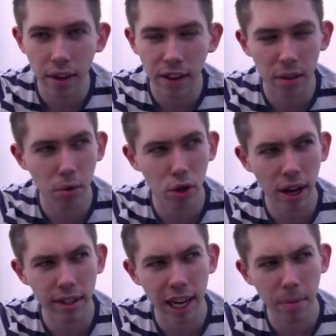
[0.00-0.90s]
I'm not sure how
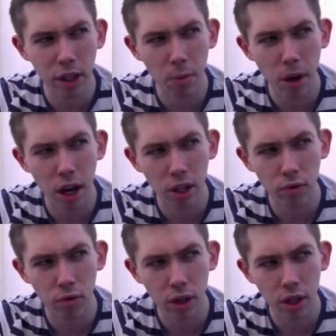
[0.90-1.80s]
Dailymotion works
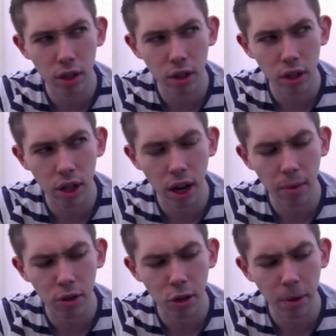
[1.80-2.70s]

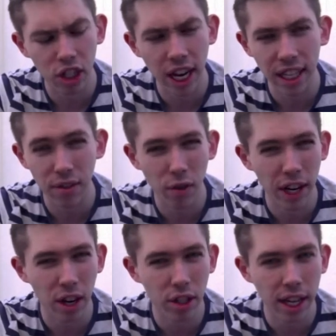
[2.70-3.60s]
too much yet, because I've not really
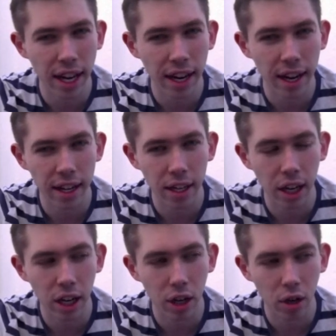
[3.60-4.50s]
looked at it in
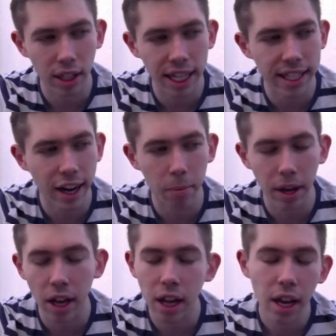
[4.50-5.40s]
a lot of detail. But